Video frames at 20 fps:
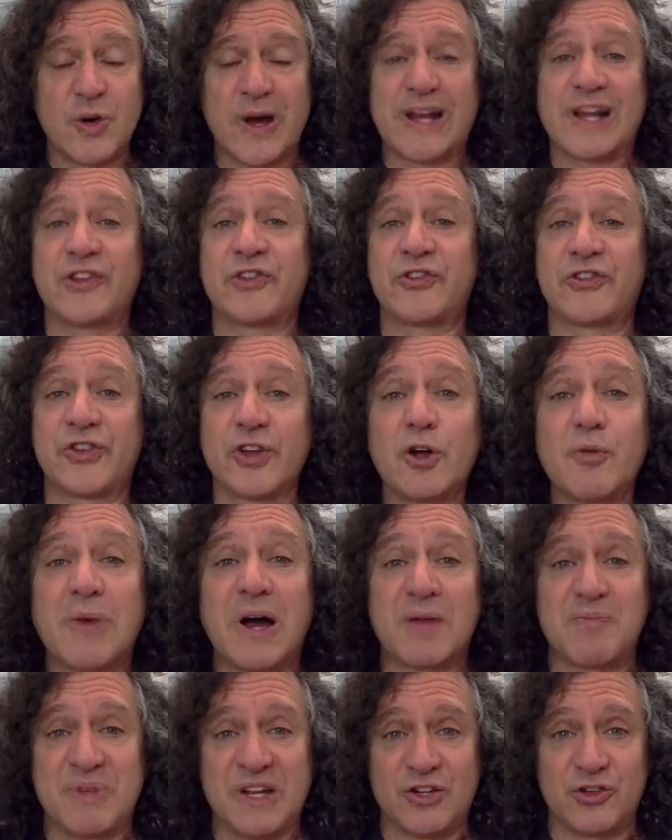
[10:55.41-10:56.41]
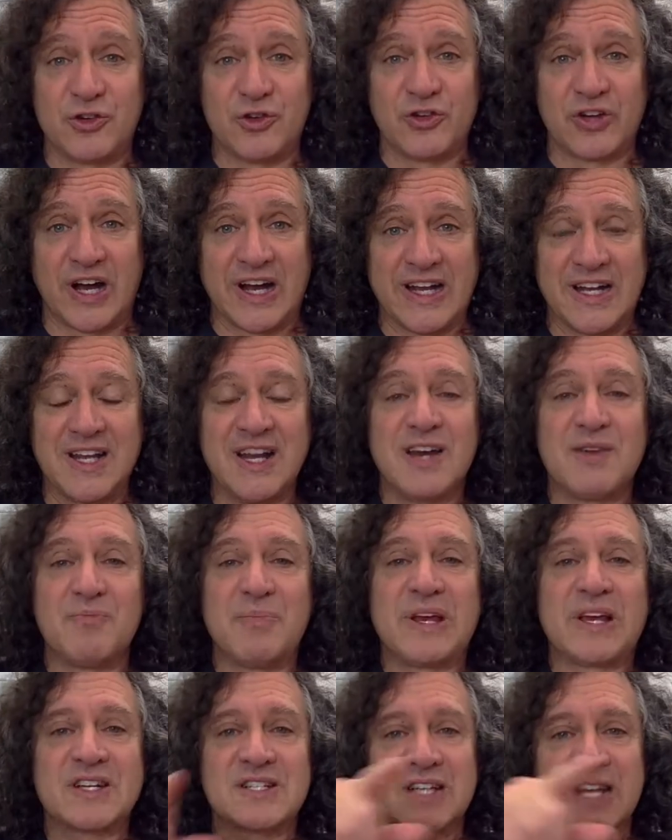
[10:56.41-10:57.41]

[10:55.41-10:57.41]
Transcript: and it still might be too tight because,